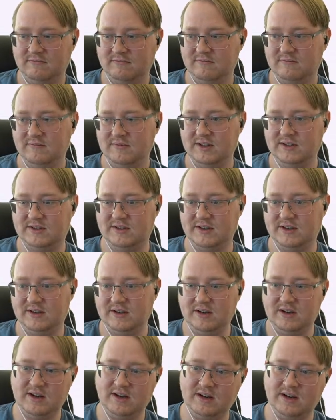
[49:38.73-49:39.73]
It's like,
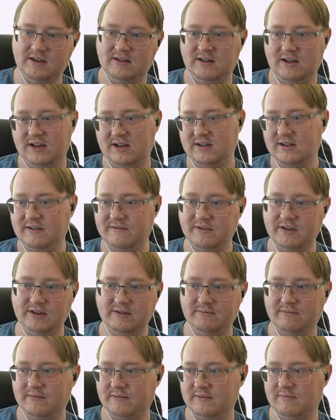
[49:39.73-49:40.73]
okay, yeah,
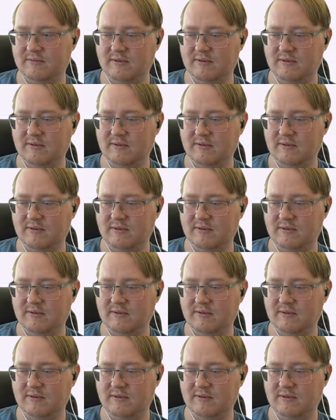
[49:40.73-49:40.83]
every